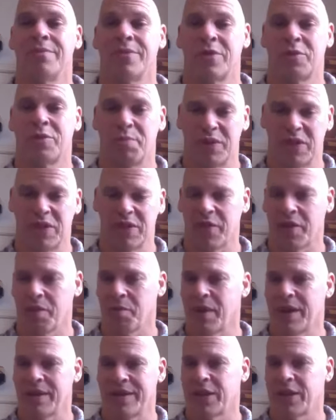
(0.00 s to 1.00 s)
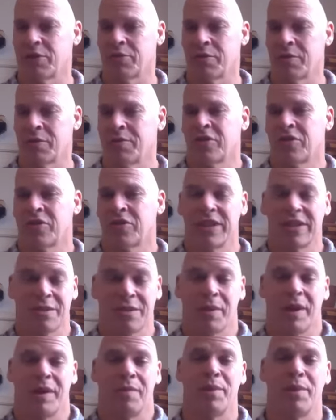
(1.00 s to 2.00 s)
specific meditation retreats.
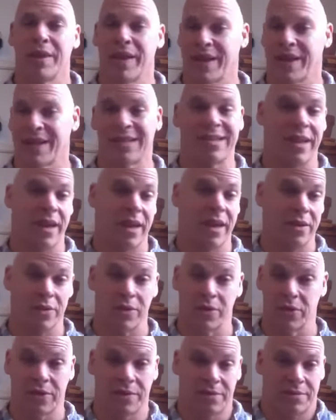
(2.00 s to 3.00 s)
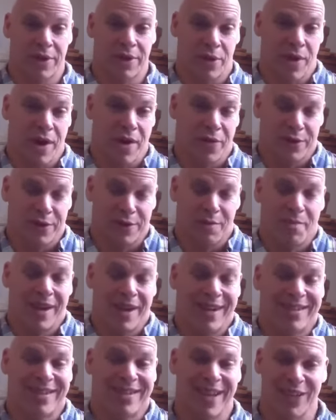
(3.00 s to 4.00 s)
It might be like a Sandals that offers a
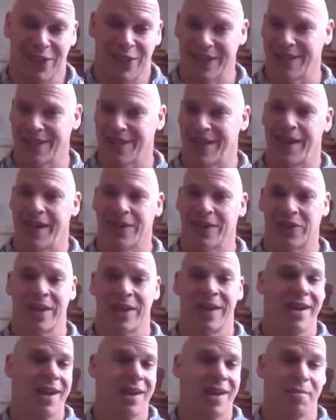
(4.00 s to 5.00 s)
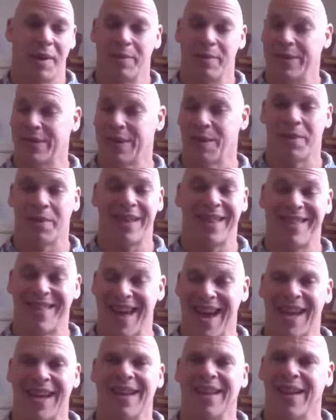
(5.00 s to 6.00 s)
meditation class. It might be something
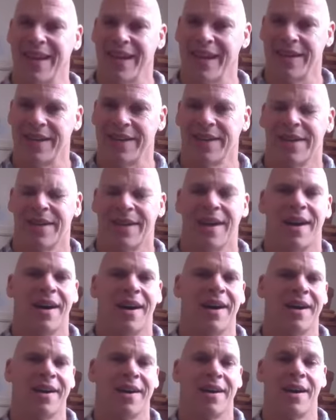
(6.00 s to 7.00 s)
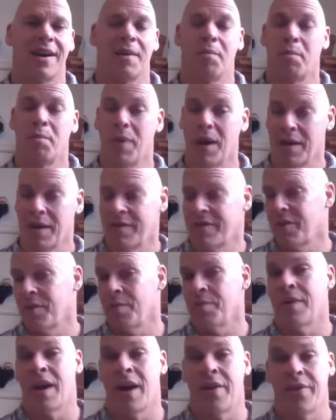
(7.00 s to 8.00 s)
that light. But
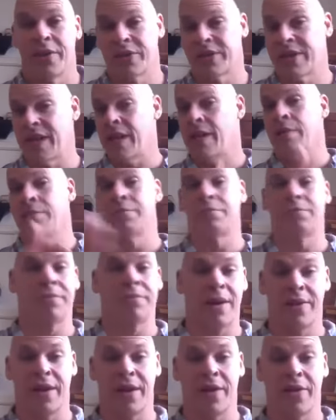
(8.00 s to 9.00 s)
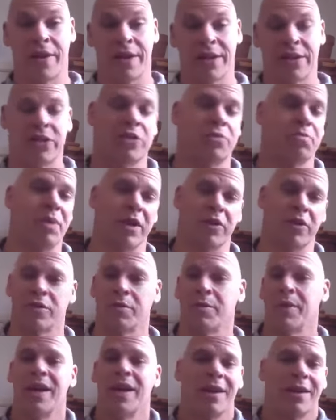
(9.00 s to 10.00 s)
on the other end of the
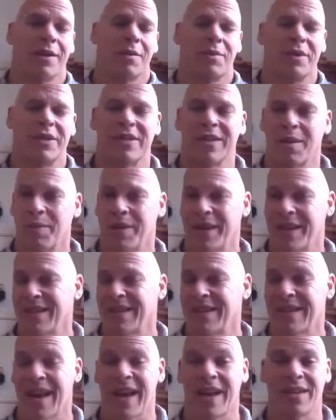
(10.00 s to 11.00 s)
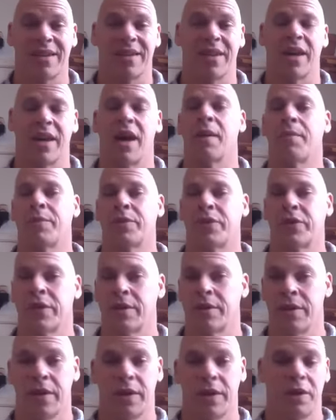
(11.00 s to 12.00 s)
spectrum, it could be something exactly the
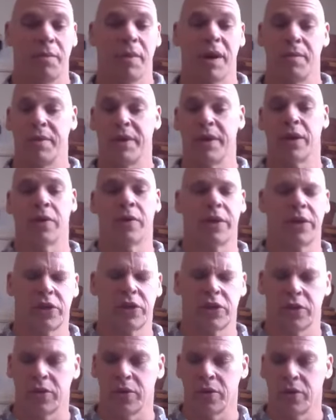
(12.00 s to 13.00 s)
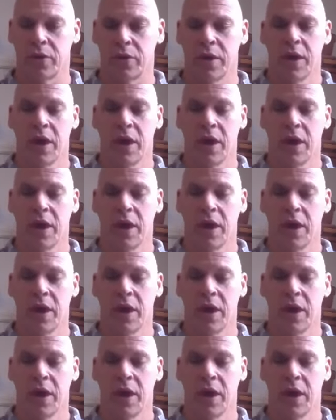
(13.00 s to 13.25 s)
opposite. You might be going to